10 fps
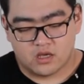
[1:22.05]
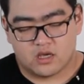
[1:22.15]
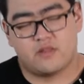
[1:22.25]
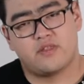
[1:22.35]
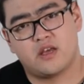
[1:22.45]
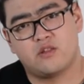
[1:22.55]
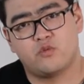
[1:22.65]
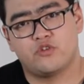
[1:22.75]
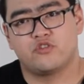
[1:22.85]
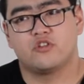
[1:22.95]
And then
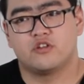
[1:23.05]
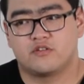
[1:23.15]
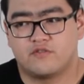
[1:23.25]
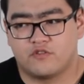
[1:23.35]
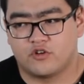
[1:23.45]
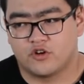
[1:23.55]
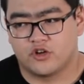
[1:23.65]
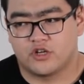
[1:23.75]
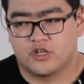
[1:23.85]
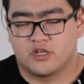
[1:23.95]
we should look
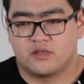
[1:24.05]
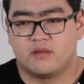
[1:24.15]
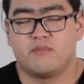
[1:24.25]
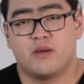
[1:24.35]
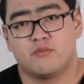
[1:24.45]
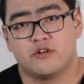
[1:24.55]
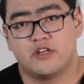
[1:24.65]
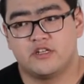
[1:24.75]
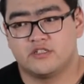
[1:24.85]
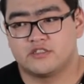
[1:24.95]
for the
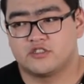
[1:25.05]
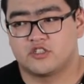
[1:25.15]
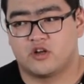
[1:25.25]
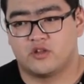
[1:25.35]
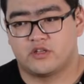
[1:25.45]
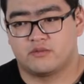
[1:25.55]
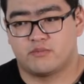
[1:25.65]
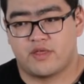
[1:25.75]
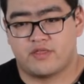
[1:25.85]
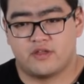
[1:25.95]
memory stalling
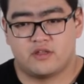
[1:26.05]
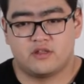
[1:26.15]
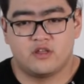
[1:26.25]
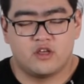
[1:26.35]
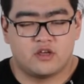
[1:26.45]
method.